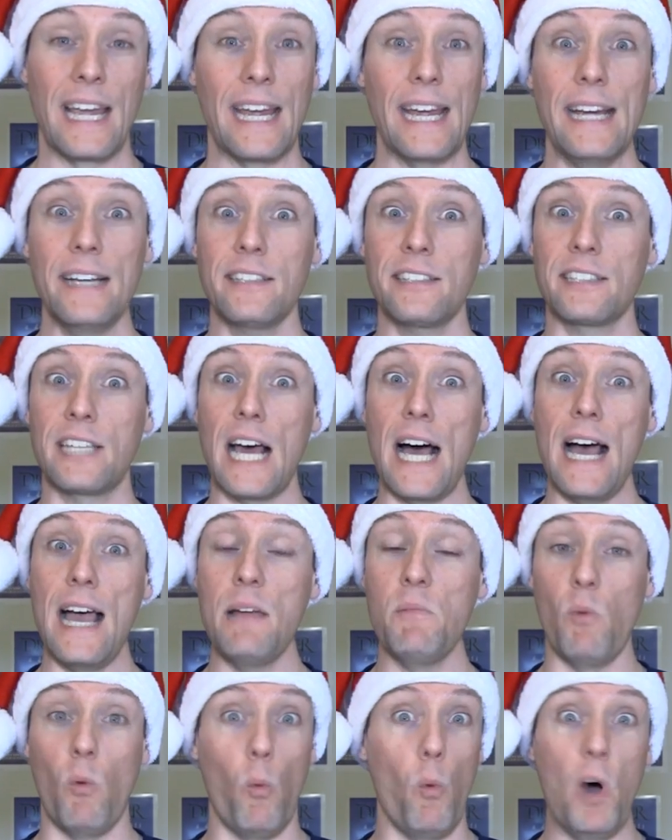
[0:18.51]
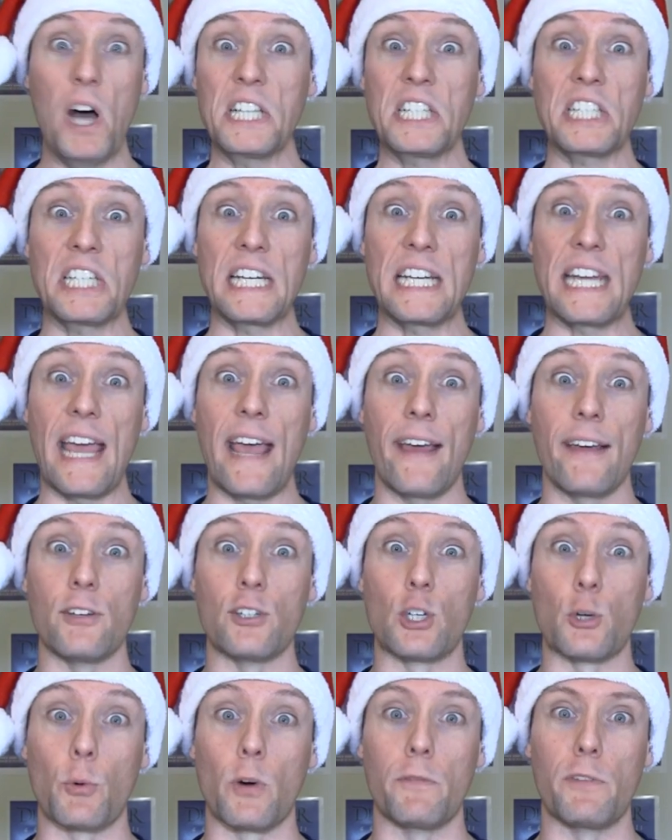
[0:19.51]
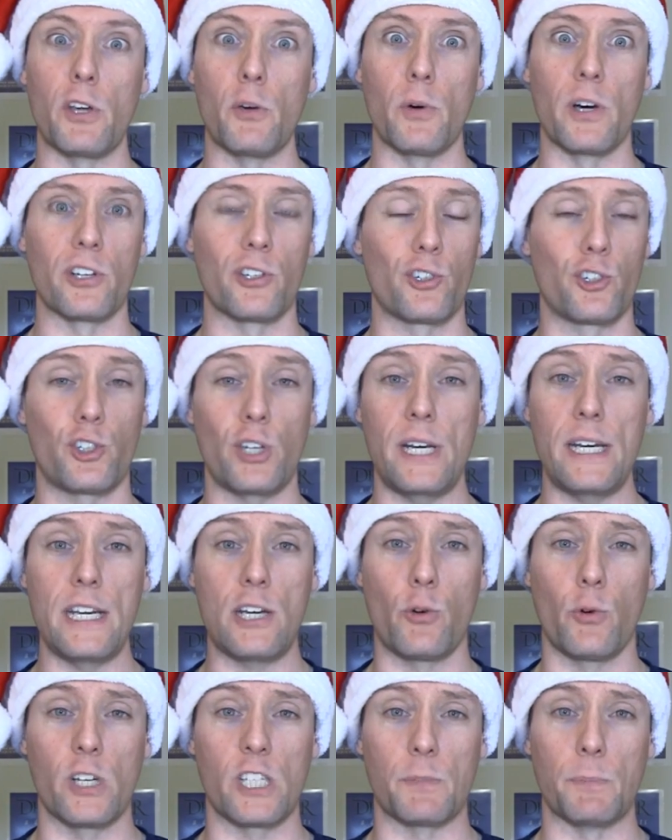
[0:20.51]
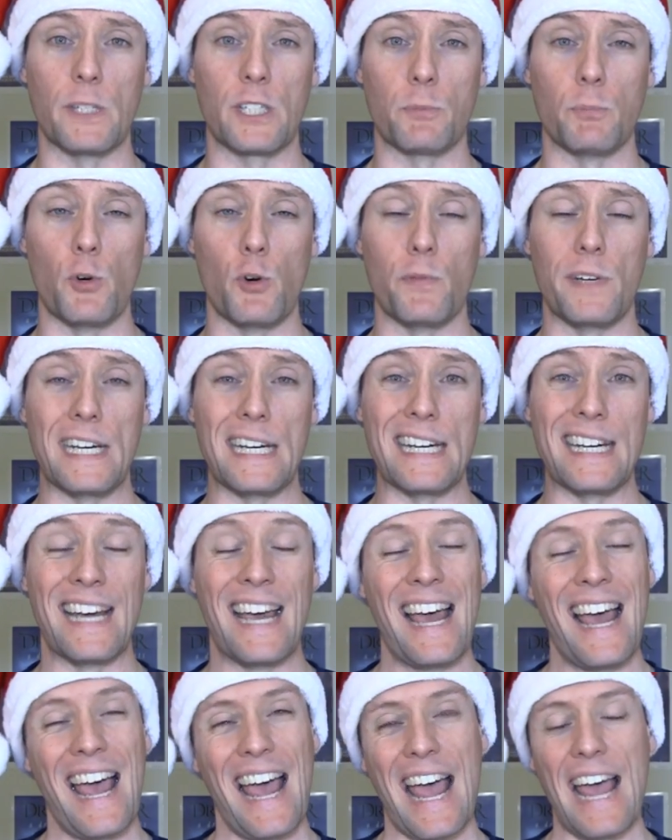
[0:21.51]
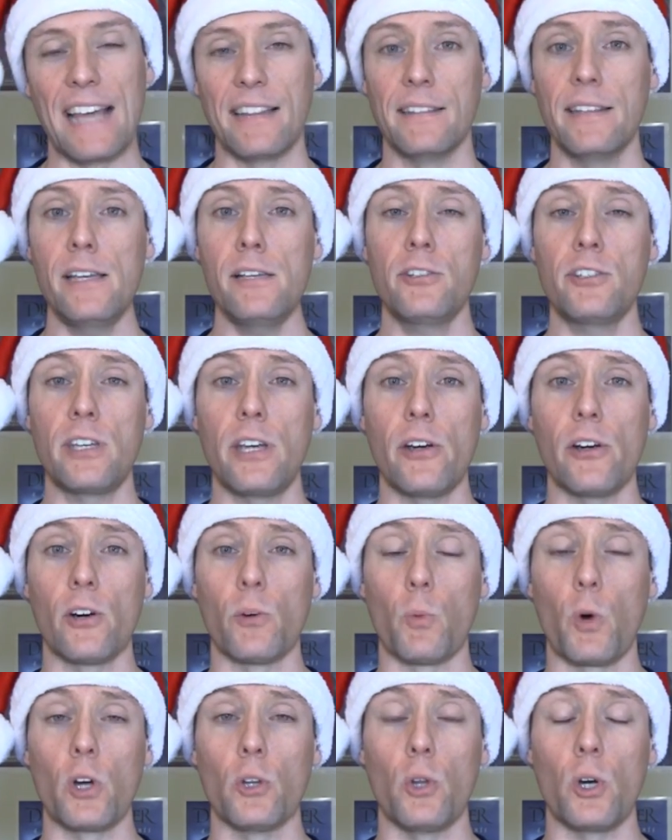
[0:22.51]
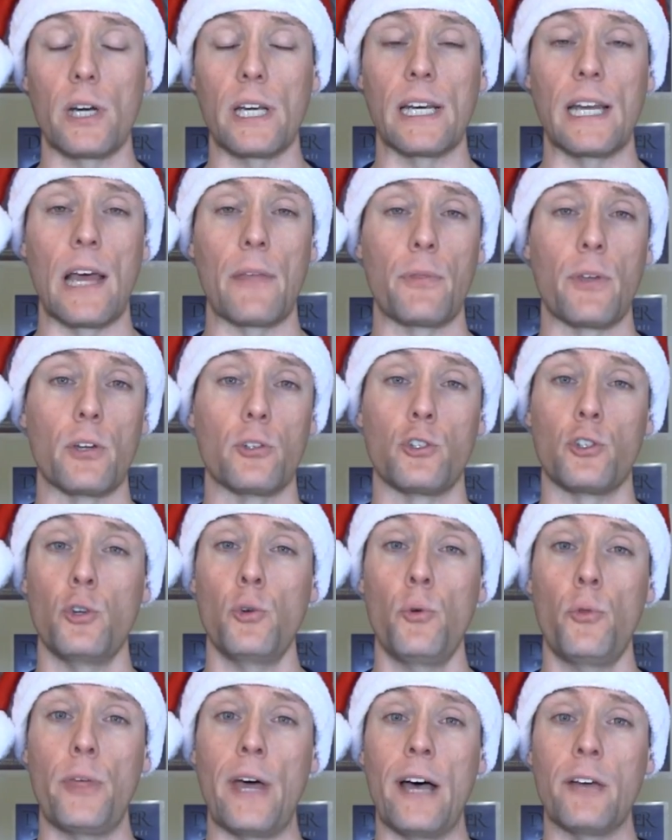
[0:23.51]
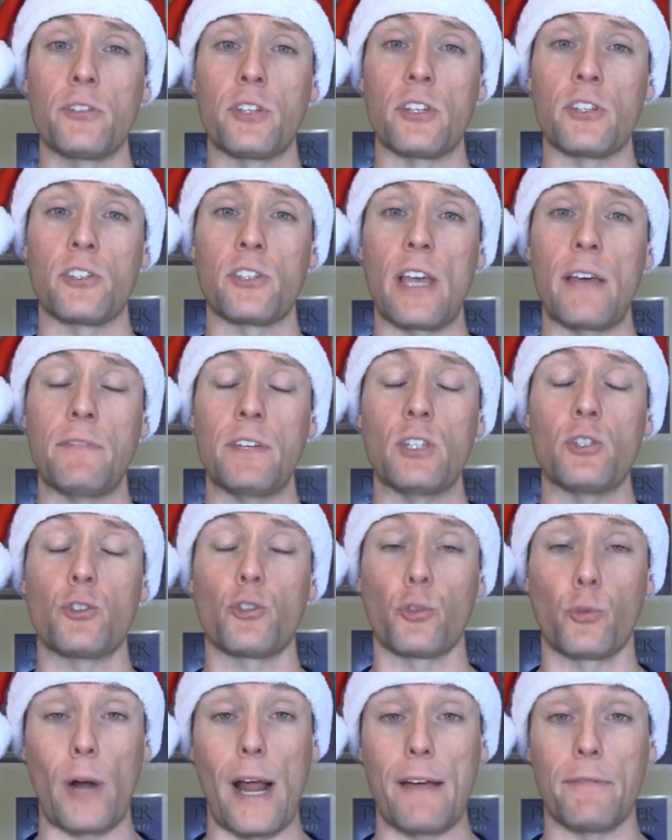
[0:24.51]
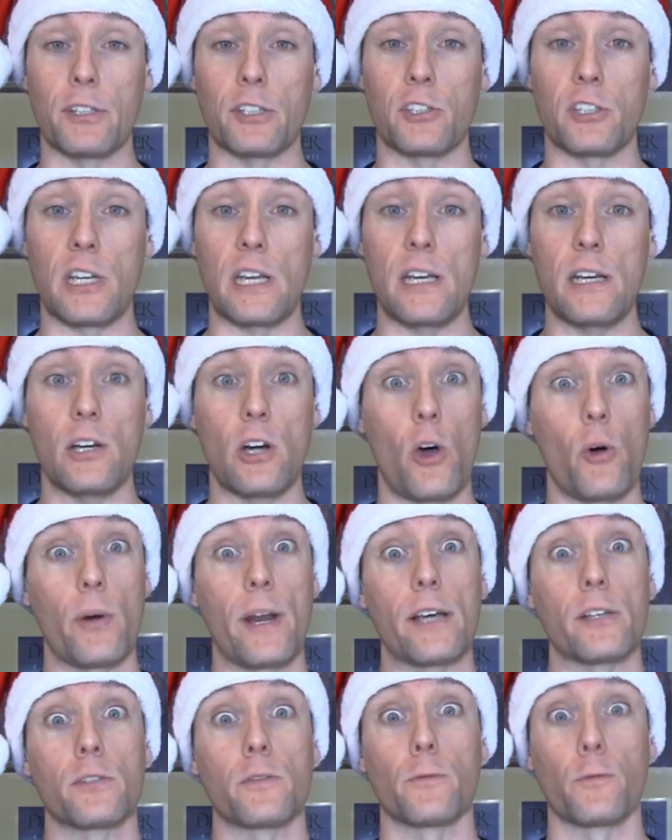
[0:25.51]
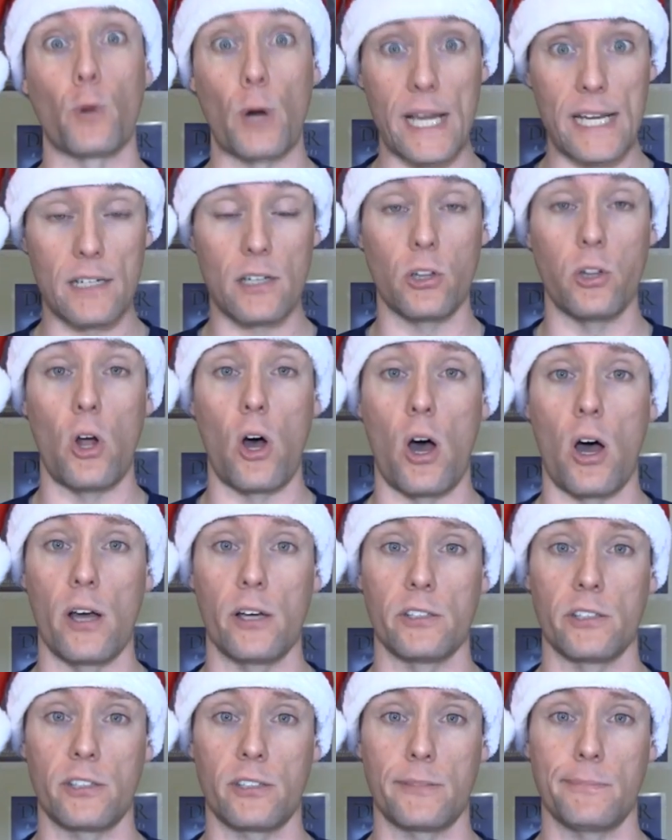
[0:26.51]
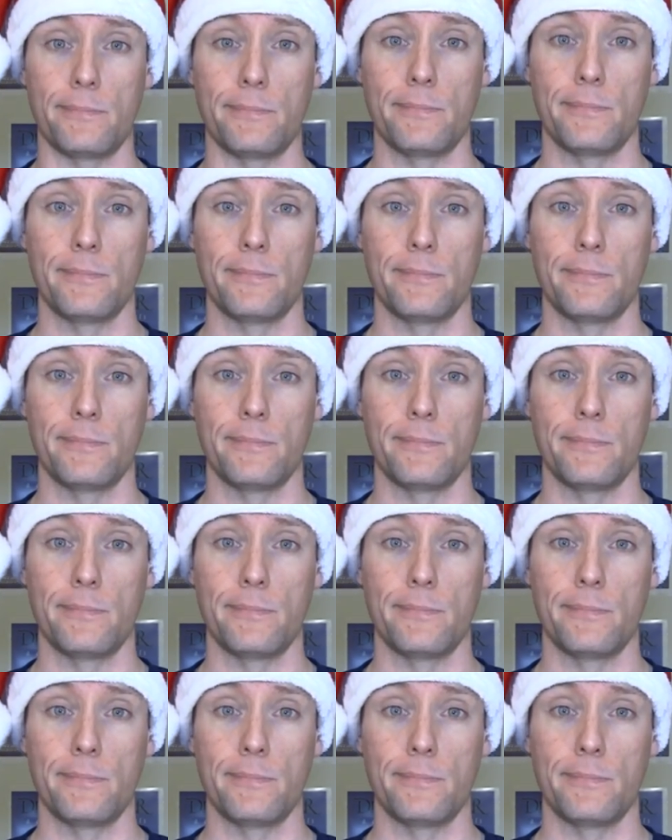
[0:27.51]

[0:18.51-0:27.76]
It's time once again to review a shitty Christmas movie, and this year we're looking at the two thousand seven travesty known as Fred Claus.